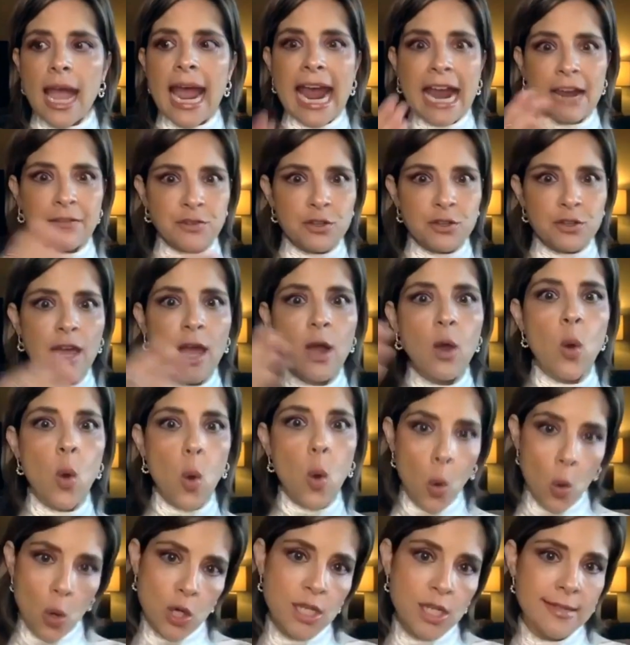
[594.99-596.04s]
after that
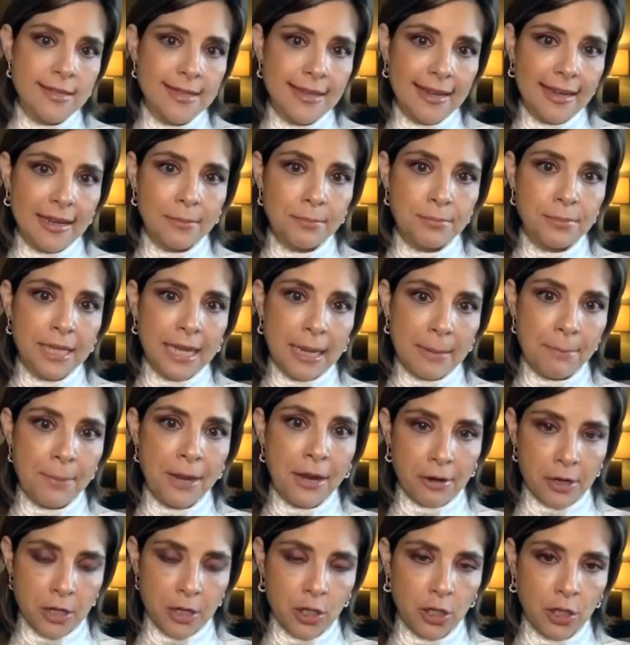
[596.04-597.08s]
course in Planned
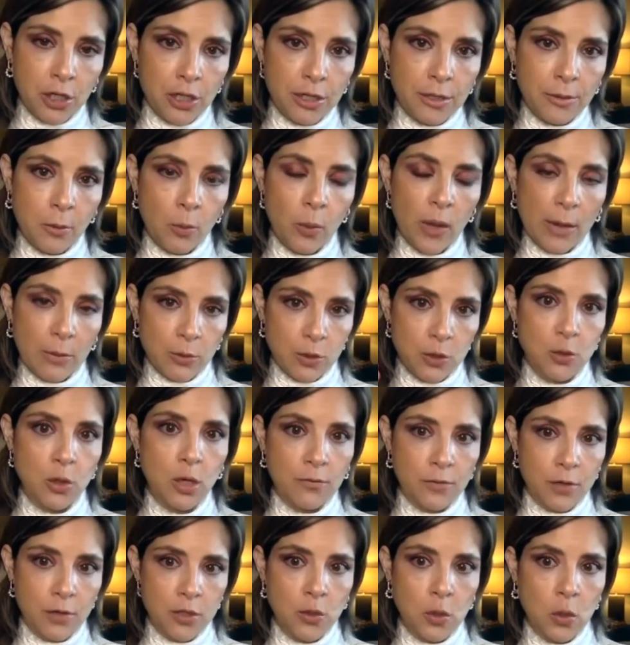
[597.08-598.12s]
Parenthood, when I was
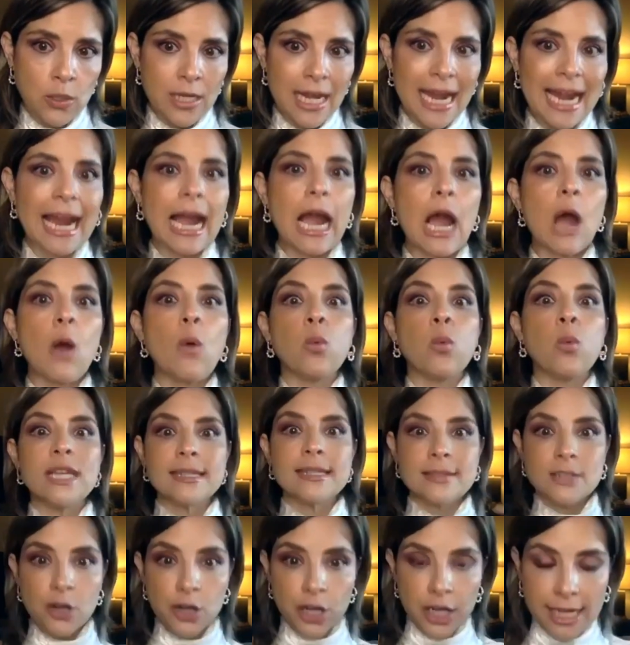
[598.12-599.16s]
12 years old, we
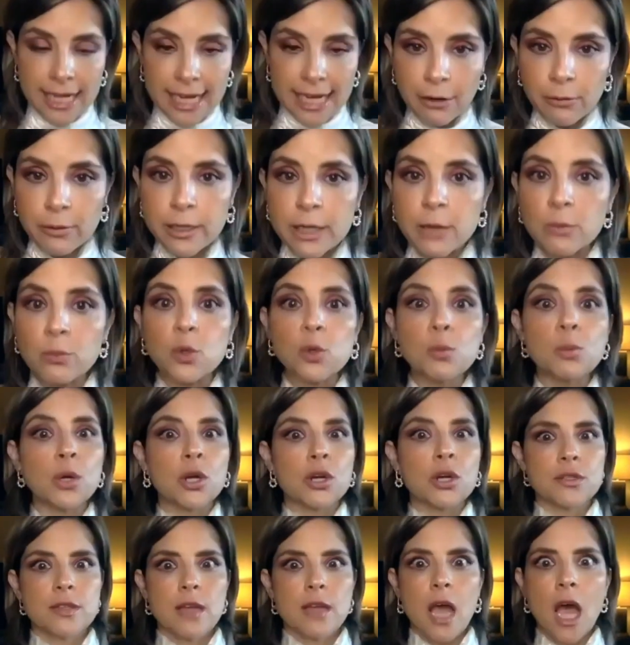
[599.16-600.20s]
started hearing
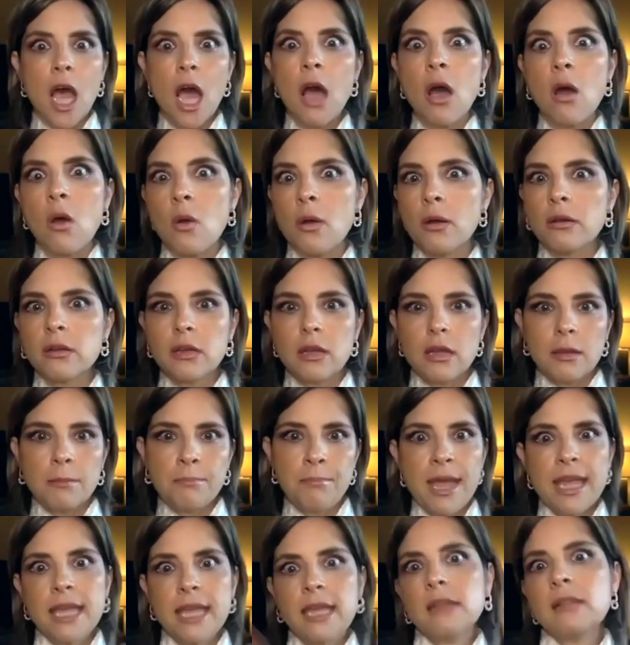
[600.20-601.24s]
rumors. Oh,
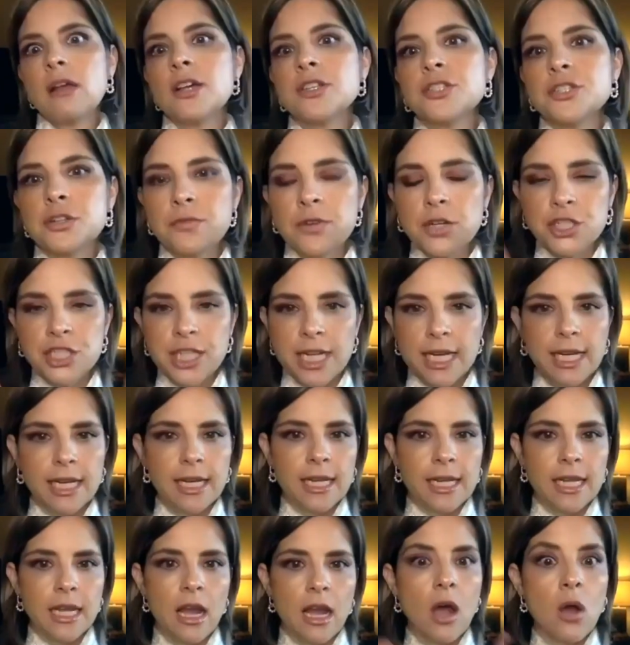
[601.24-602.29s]
Becky lost her
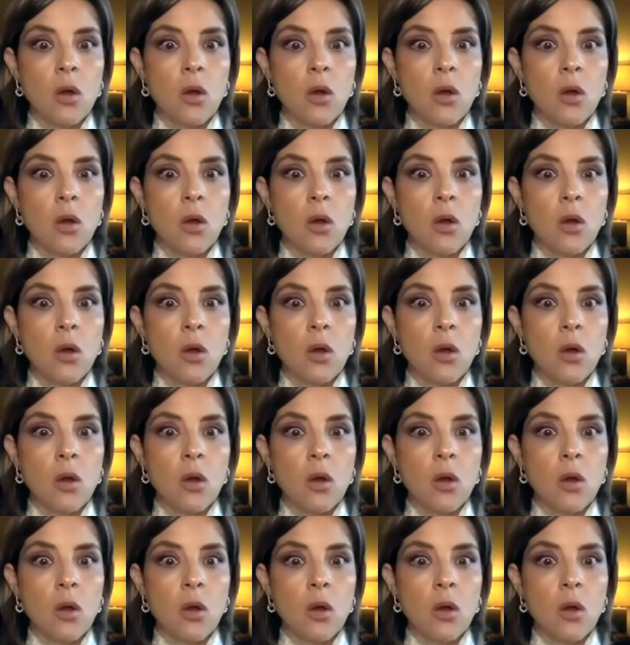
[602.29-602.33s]
virginity.